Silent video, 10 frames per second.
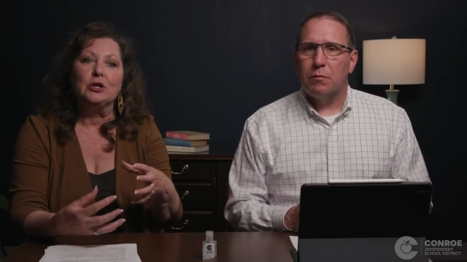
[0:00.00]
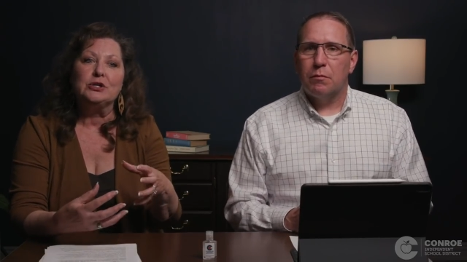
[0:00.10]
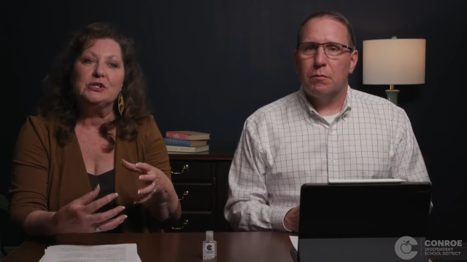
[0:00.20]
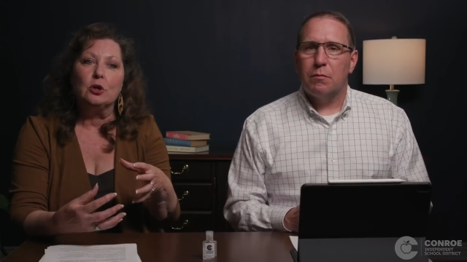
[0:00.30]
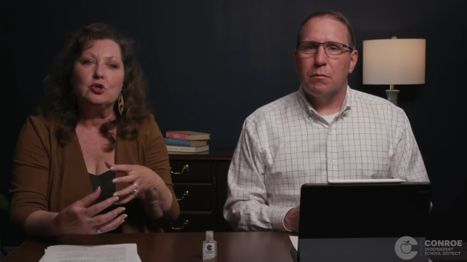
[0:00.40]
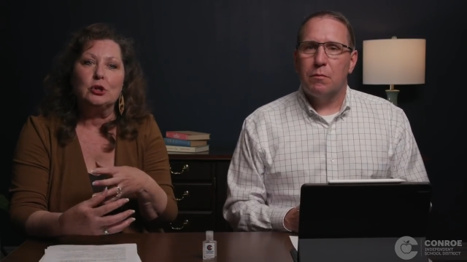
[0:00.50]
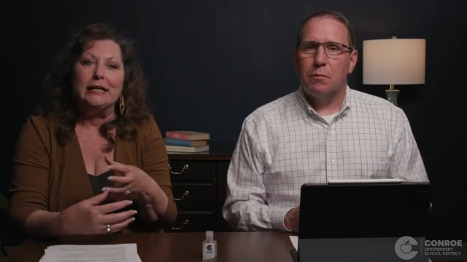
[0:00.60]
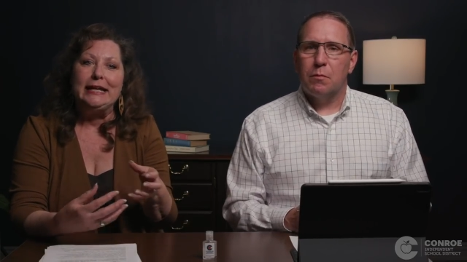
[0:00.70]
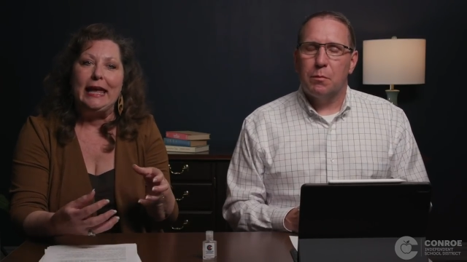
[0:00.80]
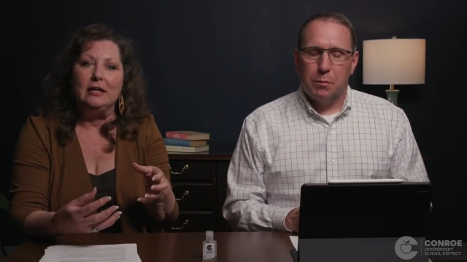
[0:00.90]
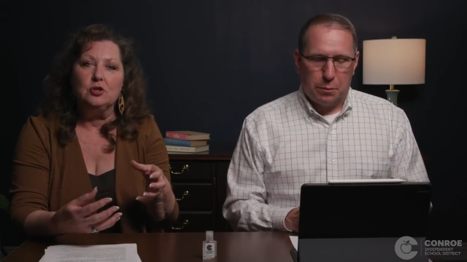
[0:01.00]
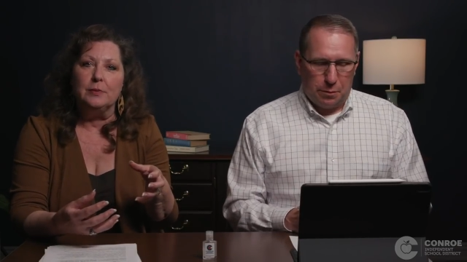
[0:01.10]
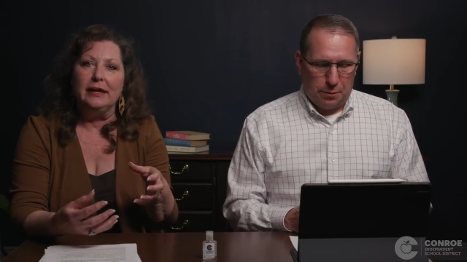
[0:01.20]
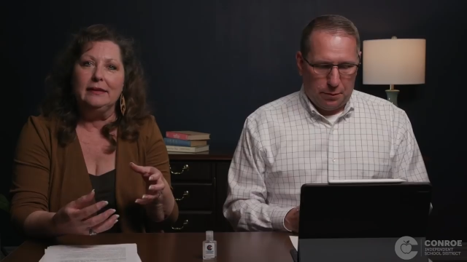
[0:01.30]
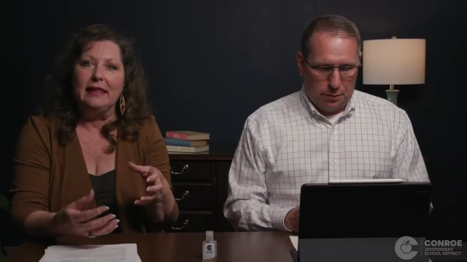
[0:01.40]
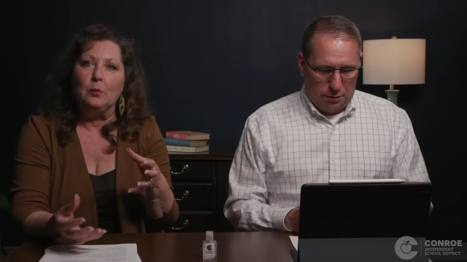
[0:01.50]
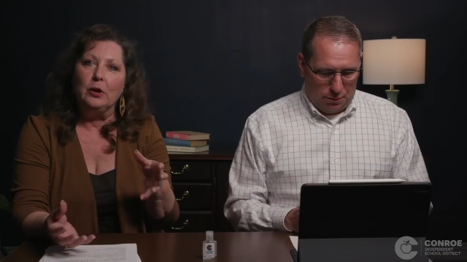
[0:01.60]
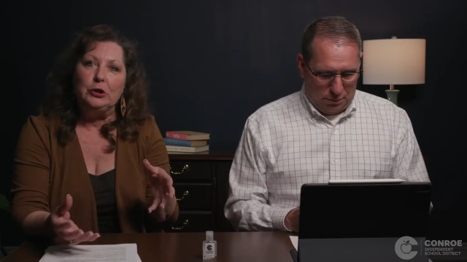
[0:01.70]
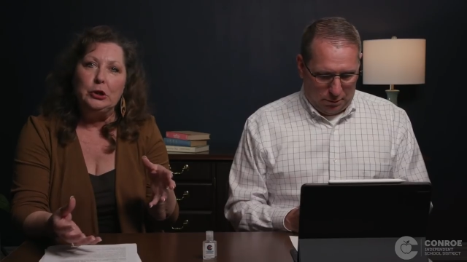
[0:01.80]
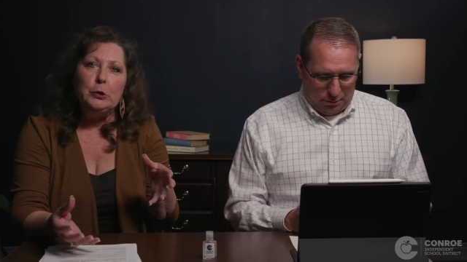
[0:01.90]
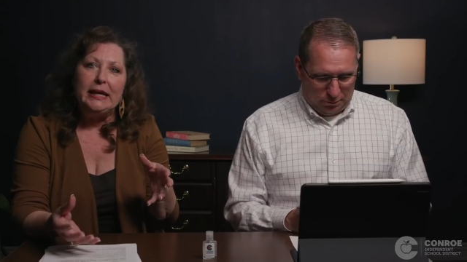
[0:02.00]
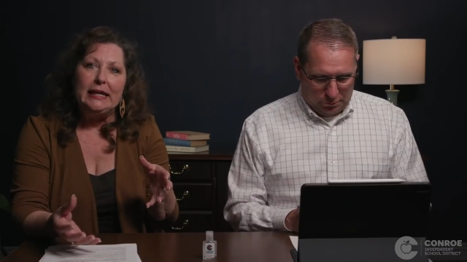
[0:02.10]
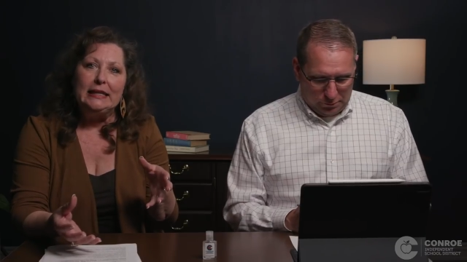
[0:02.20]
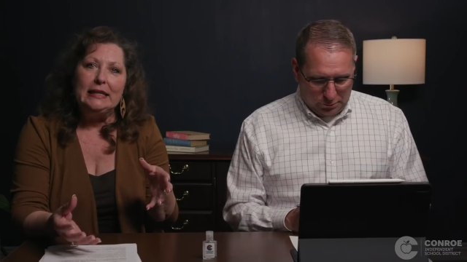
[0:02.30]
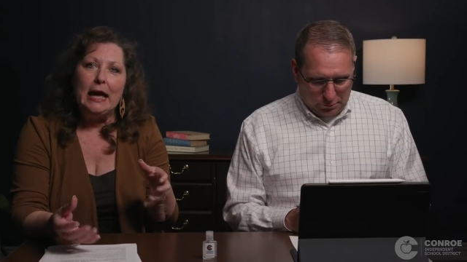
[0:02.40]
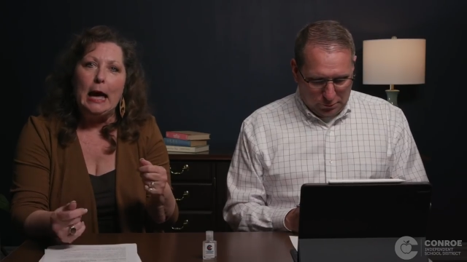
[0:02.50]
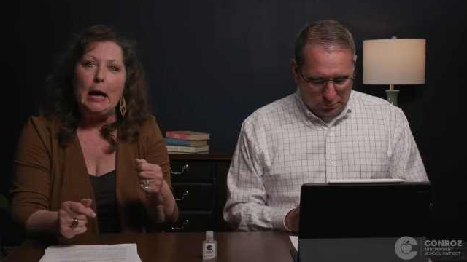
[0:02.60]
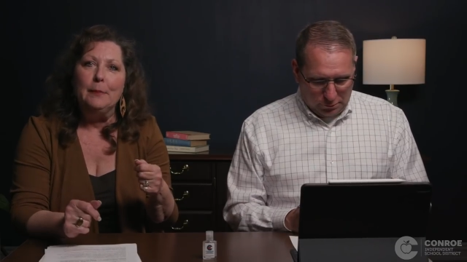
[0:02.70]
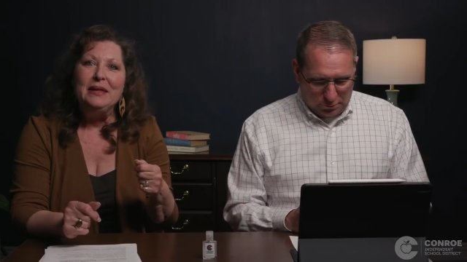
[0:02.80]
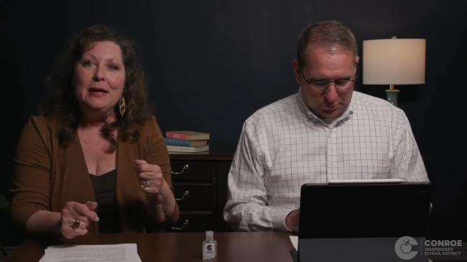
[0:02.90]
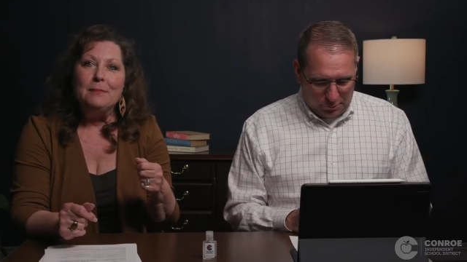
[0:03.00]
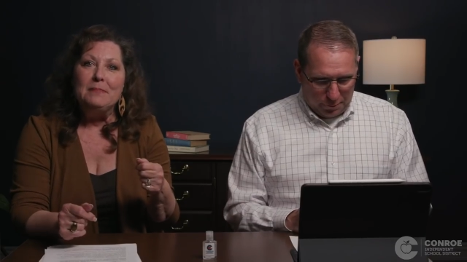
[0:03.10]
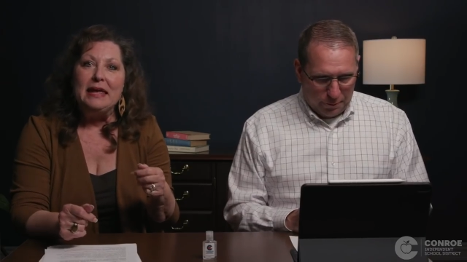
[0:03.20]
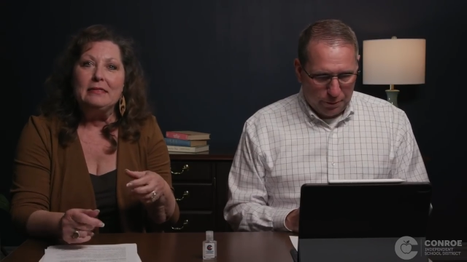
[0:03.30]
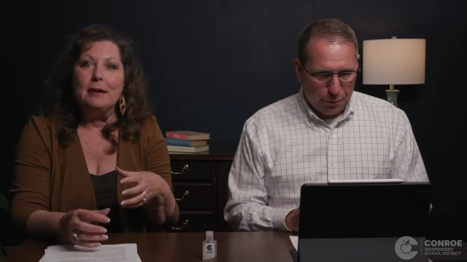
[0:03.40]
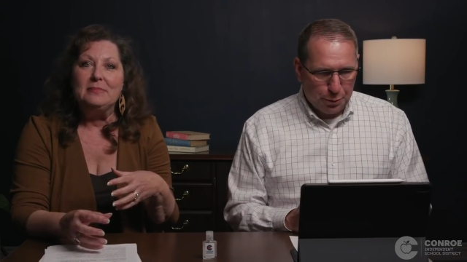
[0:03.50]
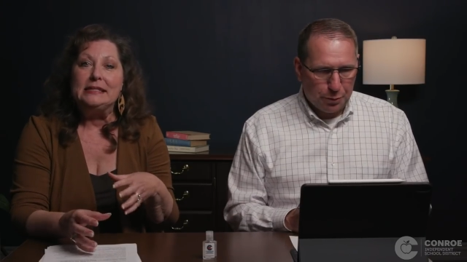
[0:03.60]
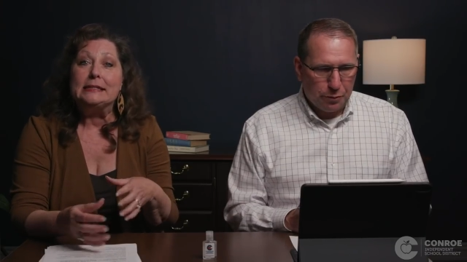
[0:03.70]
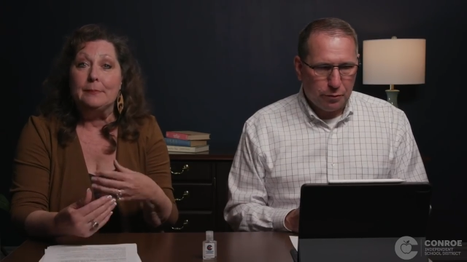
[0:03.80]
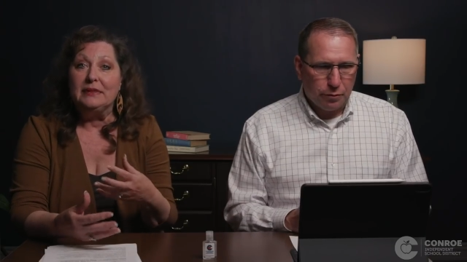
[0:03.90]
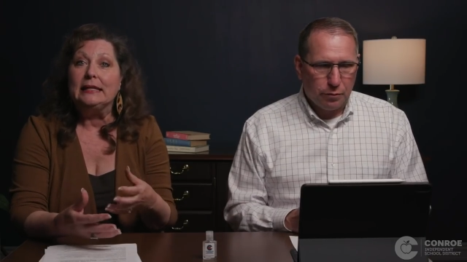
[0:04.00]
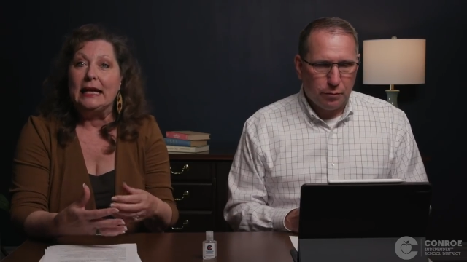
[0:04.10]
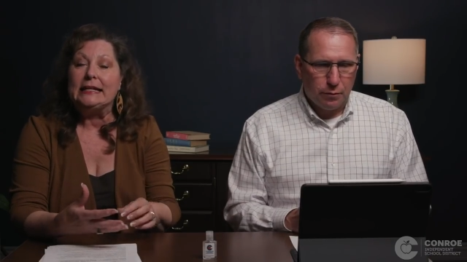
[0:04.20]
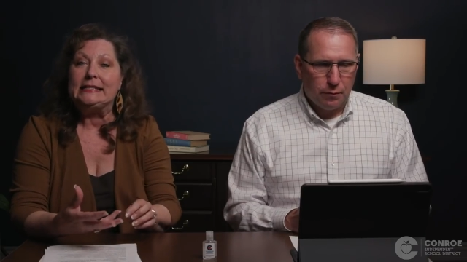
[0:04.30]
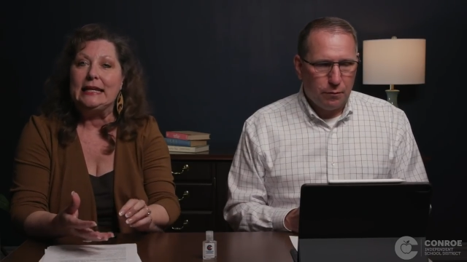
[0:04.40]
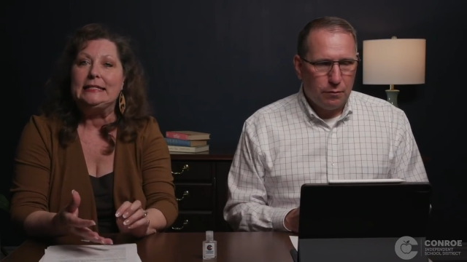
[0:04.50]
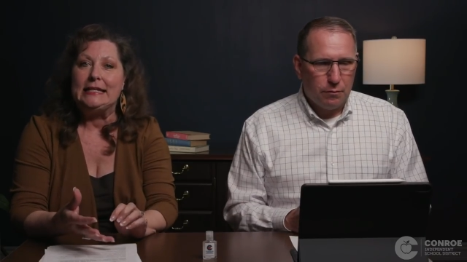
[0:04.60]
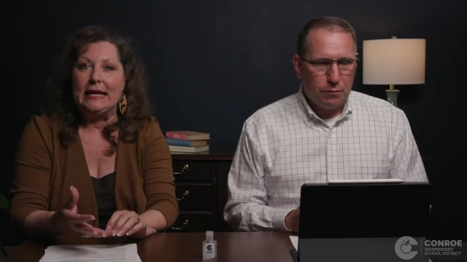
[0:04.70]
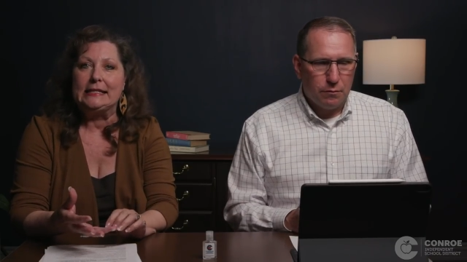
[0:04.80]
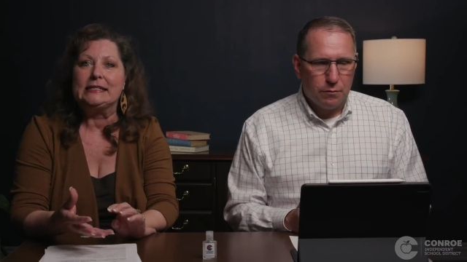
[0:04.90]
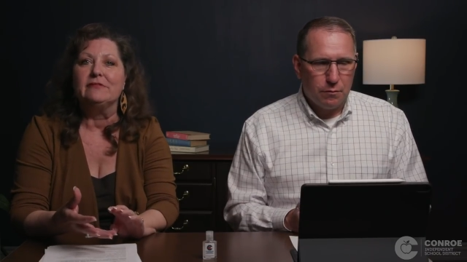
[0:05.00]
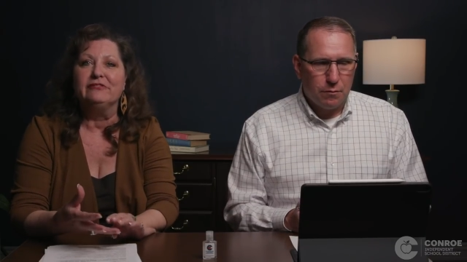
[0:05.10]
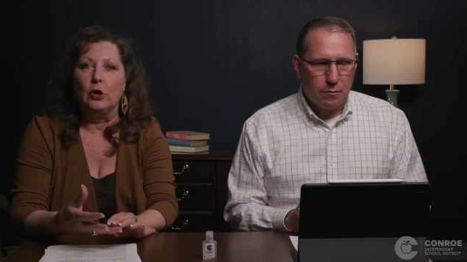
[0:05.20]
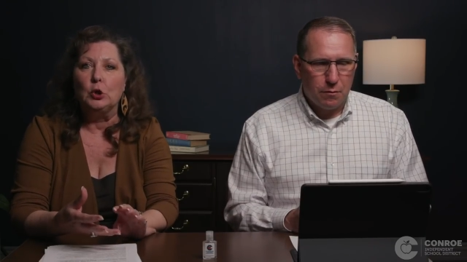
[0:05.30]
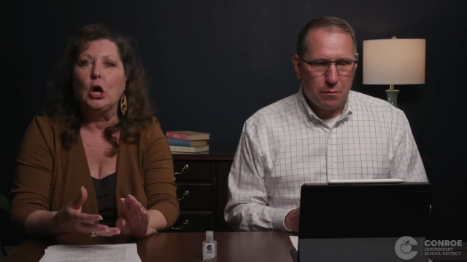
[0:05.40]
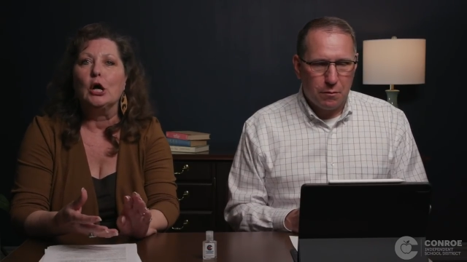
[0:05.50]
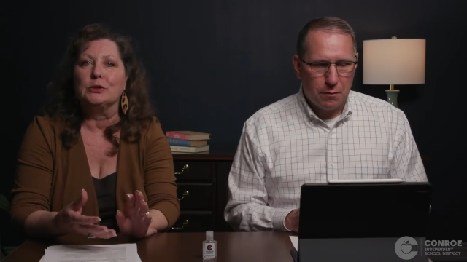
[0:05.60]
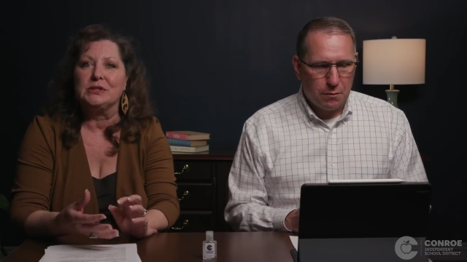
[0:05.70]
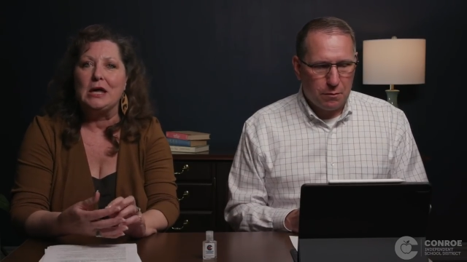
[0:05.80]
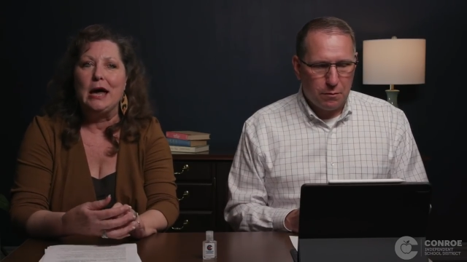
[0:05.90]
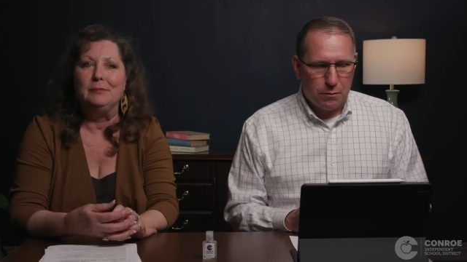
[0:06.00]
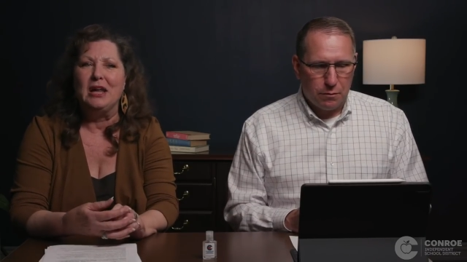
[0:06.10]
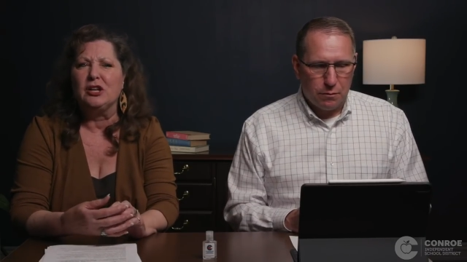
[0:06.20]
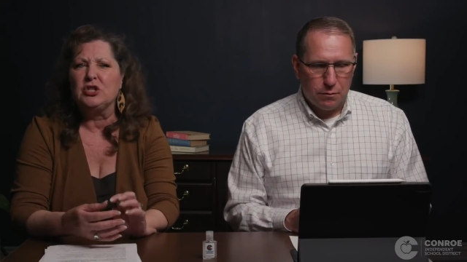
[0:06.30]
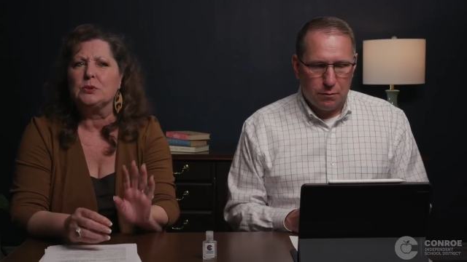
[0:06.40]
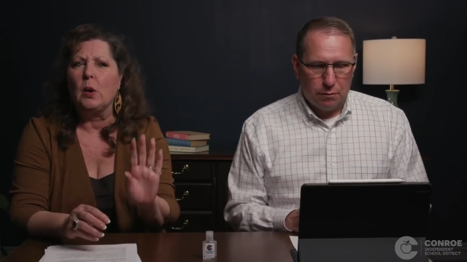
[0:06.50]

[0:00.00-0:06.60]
Speaker 1: your social engagement that we're doing, um, make that be something like I said, texts and phone calls, uh, not just